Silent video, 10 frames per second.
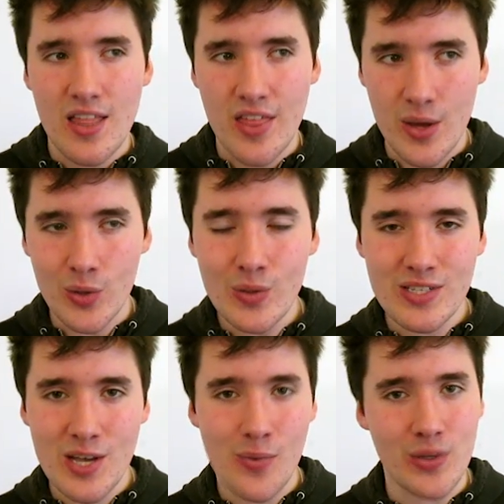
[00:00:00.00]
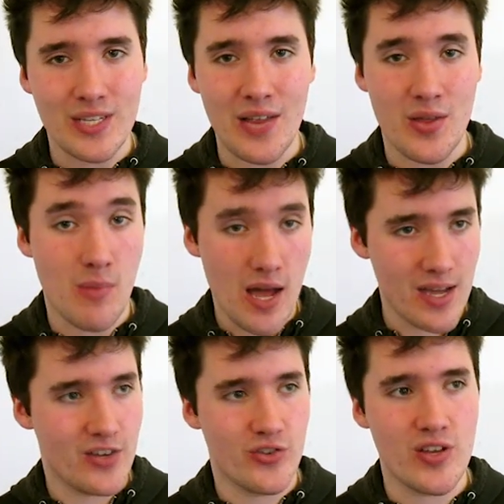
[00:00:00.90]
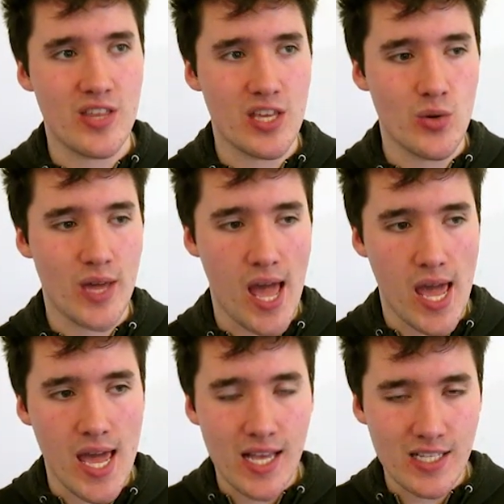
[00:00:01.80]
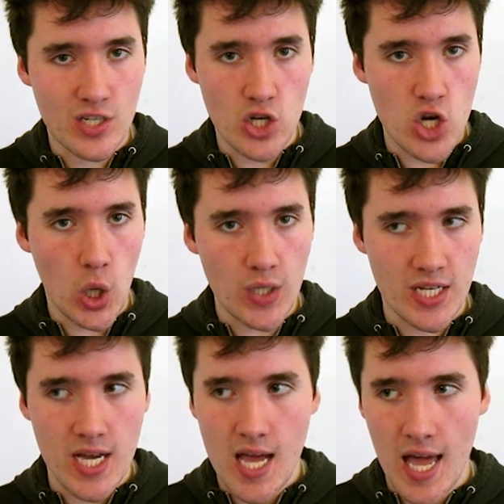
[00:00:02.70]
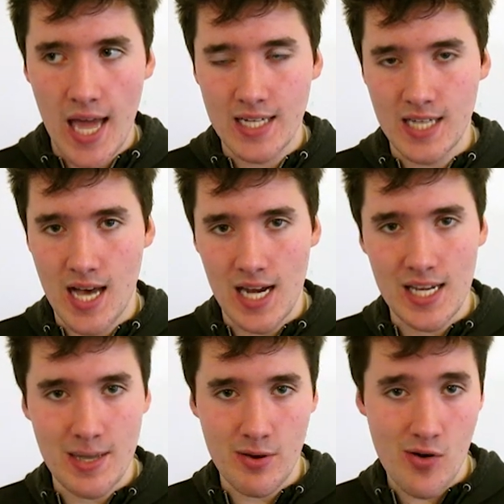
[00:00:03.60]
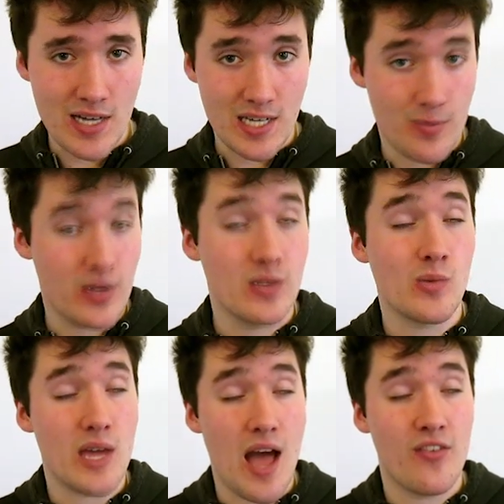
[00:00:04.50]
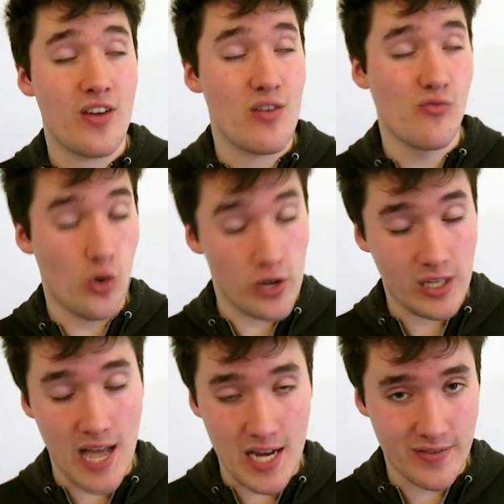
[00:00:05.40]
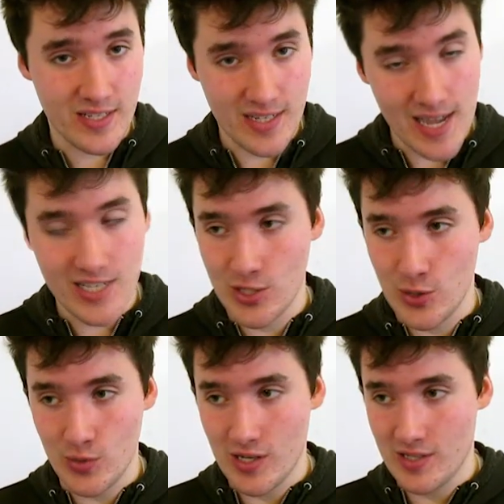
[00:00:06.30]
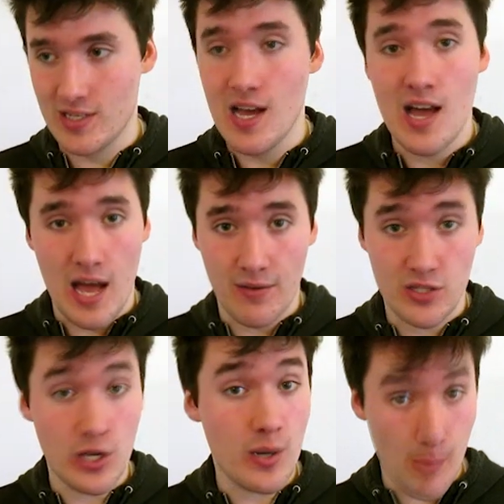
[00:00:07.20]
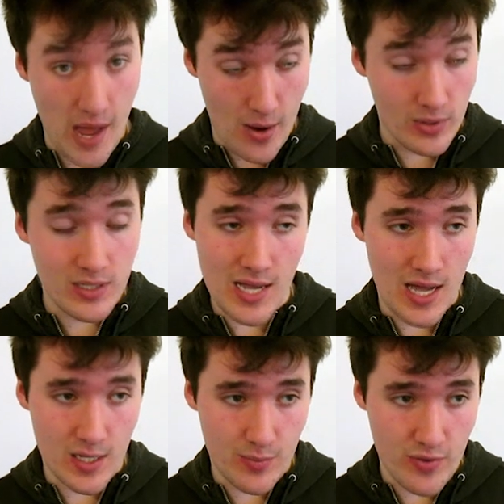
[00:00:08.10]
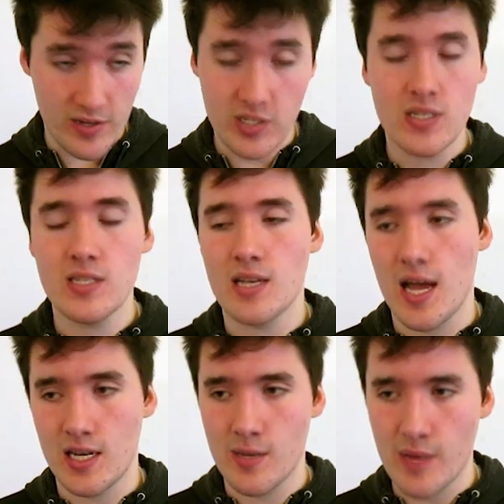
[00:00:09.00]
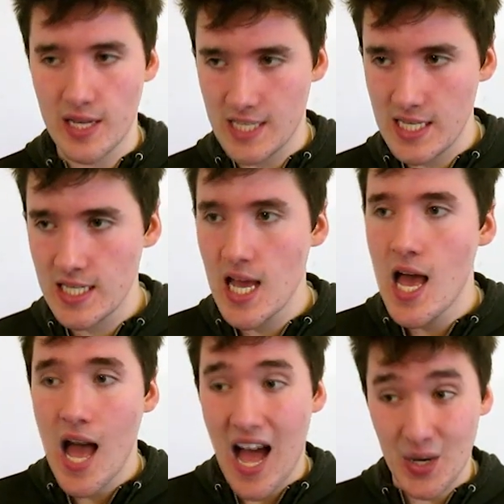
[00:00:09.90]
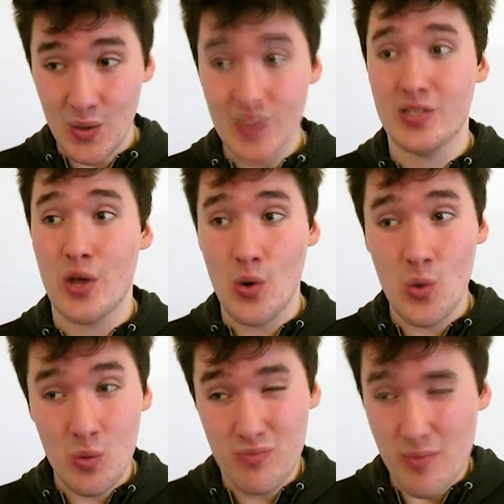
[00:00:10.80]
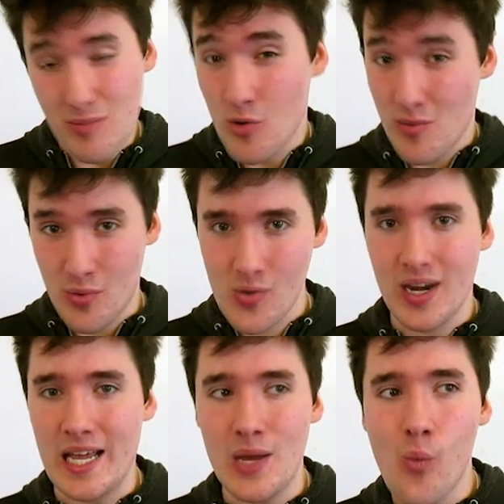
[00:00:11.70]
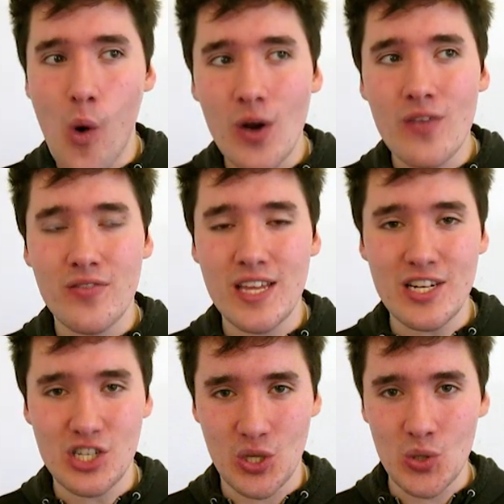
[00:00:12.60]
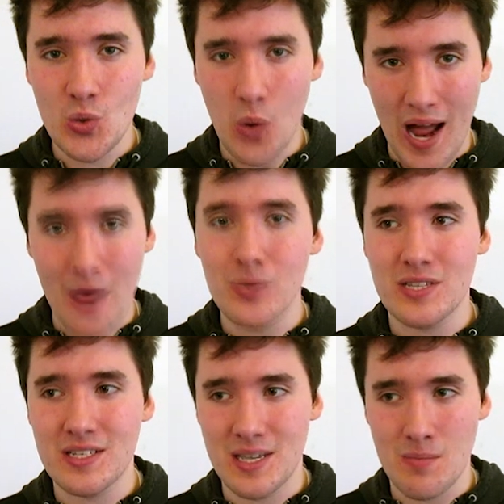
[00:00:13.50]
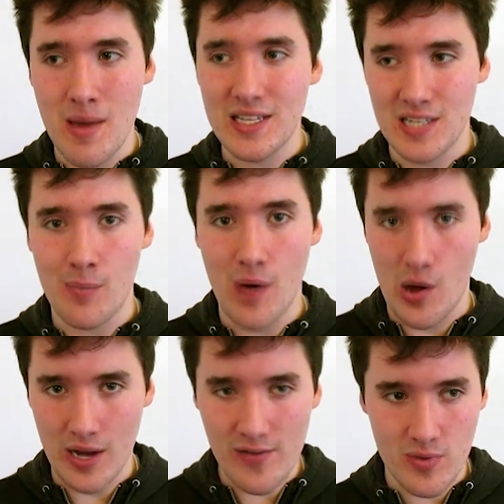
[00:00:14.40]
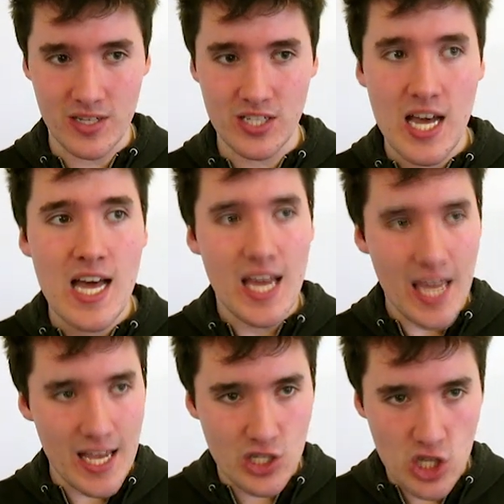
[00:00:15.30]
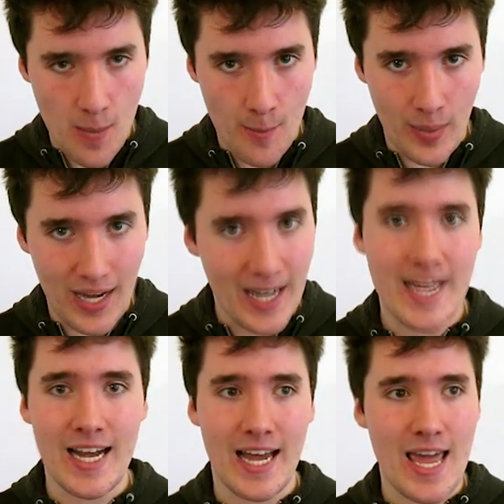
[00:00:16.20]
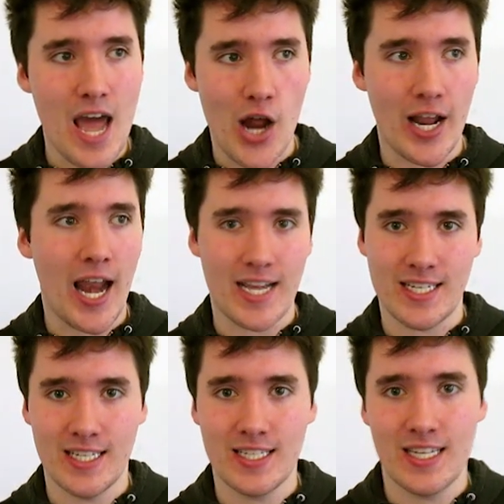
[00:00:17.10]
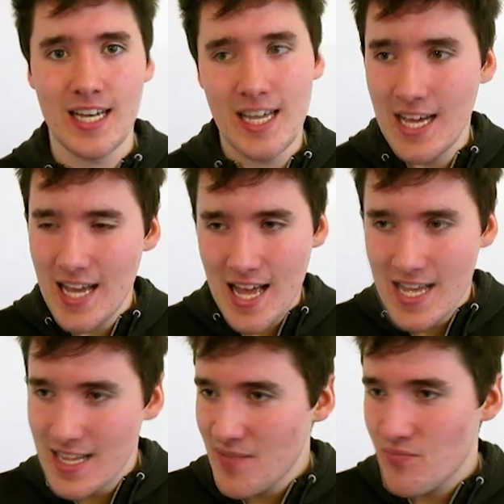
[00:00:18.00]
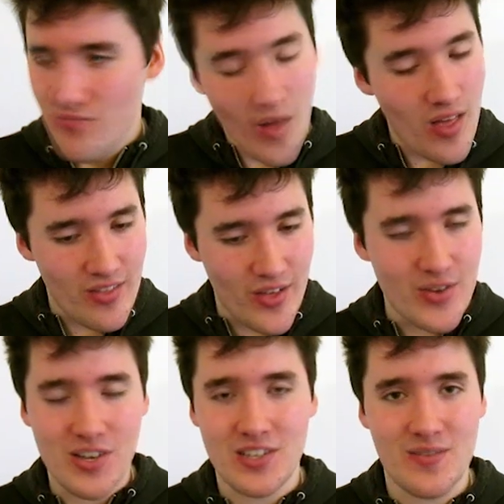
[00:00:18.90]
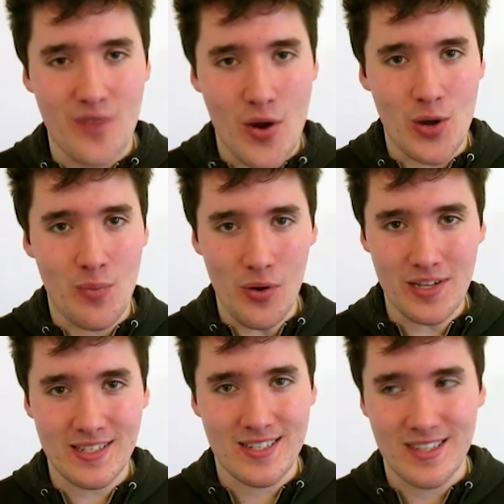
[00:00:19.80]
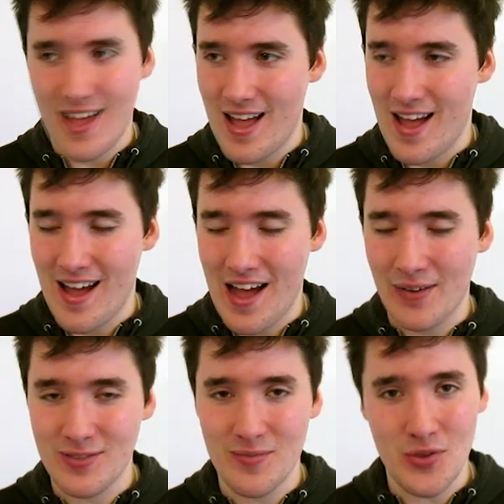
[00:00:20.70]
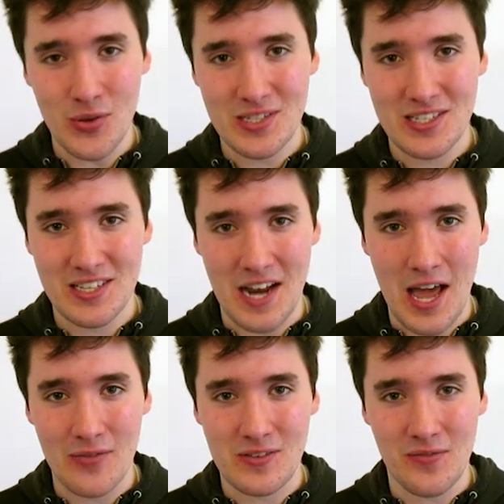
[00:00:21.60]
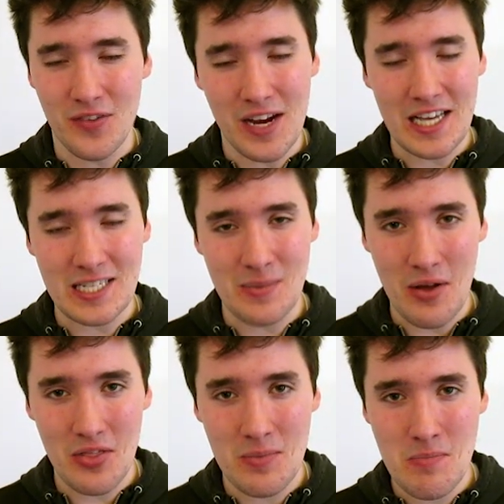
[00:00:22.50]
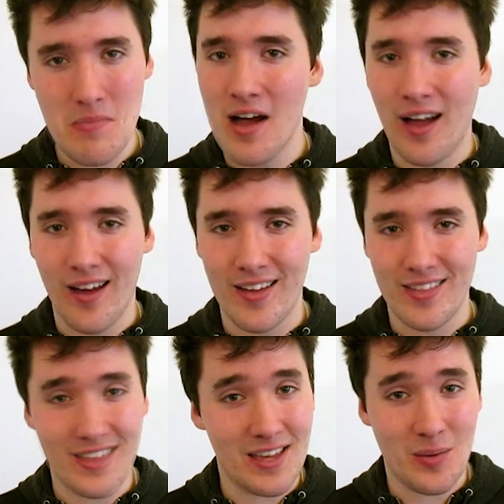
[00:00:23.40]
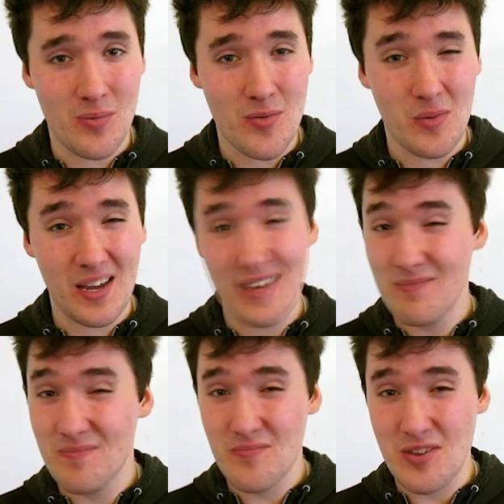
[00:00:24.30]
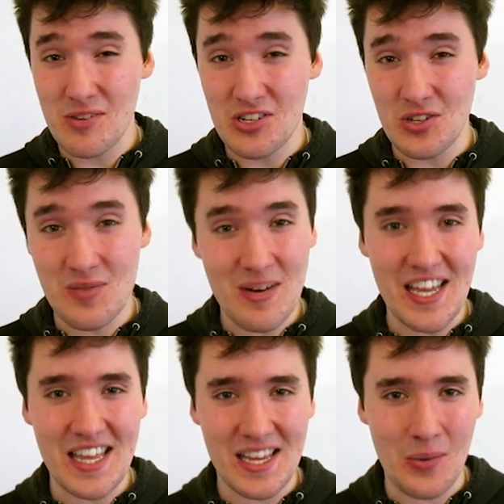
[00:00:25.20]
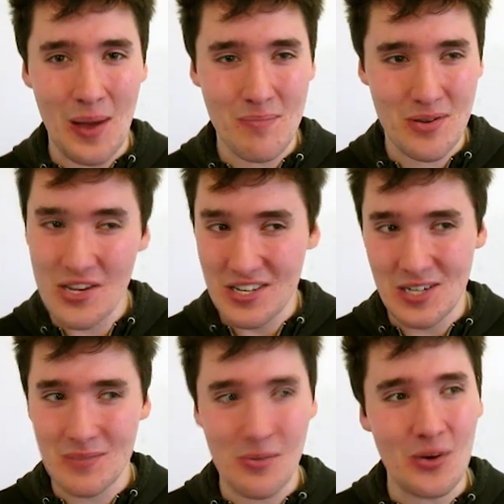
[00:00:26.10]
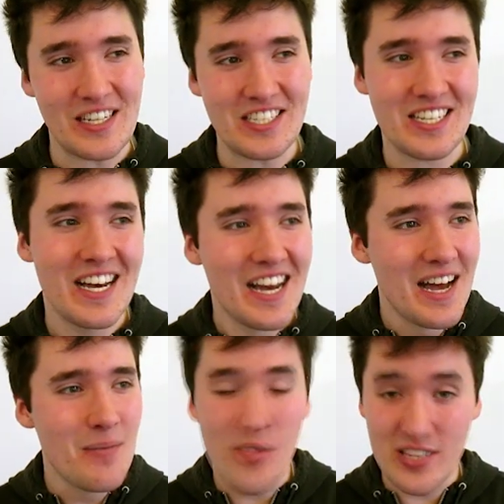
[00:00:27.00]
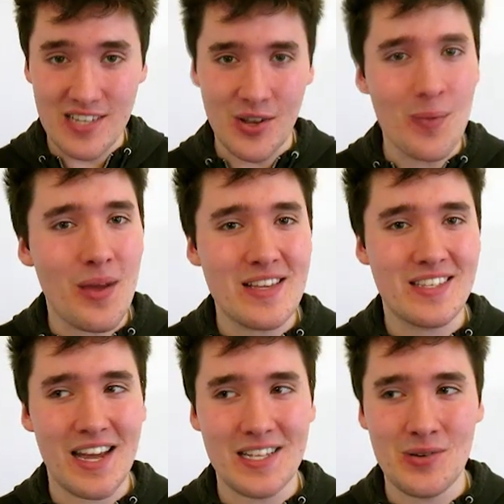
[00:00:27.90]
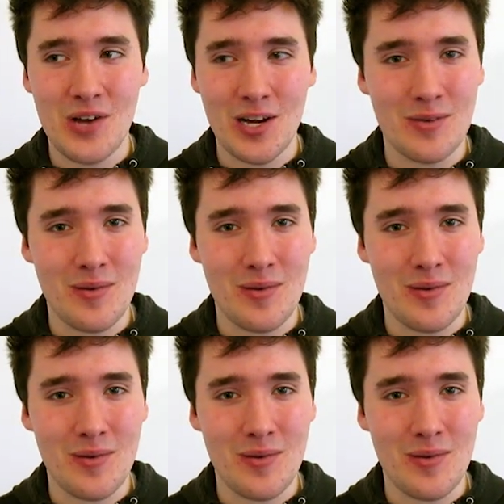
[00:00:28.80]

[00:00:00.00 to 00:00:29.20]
They also pointed out that my country, the UK, is not entirely democratic, because we have a royal head of state who does have certain powers and privileges and abilities, and also, probably more importantly, one of the two houses that makes up our government is completely unelected. Those are some very good points. I have some thoughts and I have some feelings about them. I think you're probably pretty much on the money. They're quite pertinent points. But this is not a place to get into an argument